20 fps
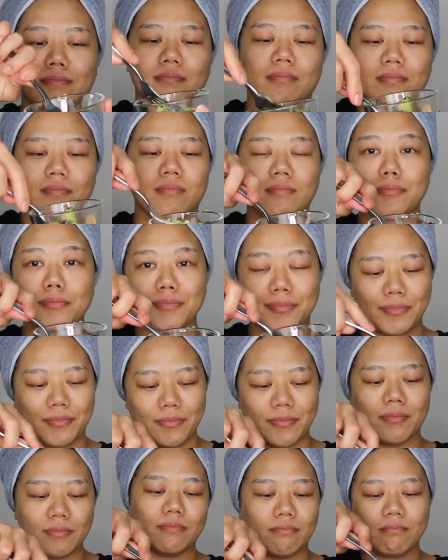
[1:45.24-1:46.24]
is
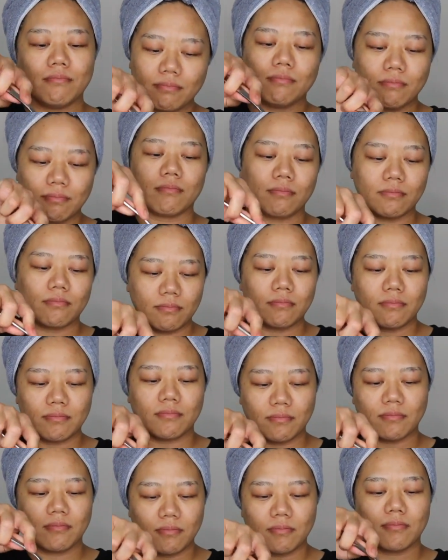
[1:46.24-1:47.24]
great for a
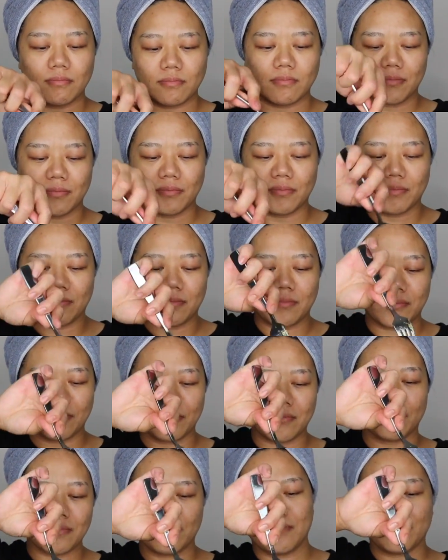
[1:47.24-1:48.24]
temporary depuffing
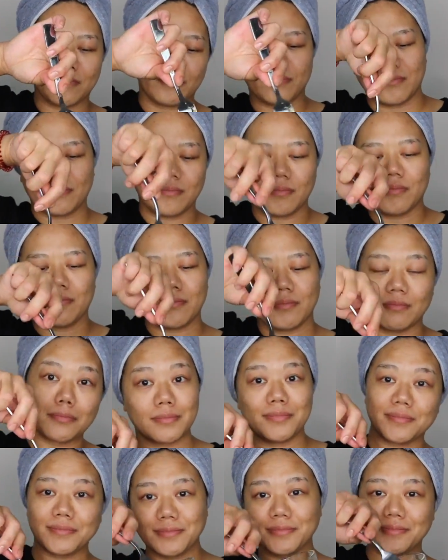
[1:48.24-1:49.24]
and helps
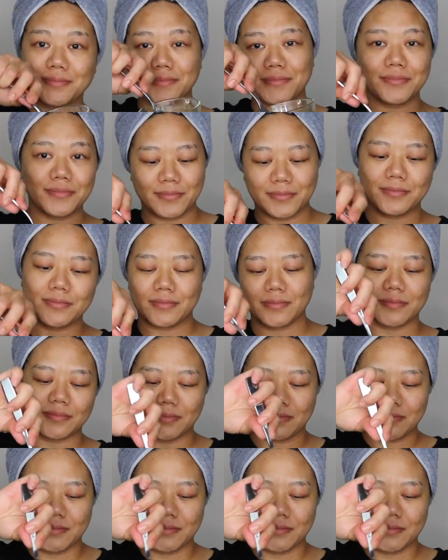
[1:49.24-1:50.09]
energize the skin.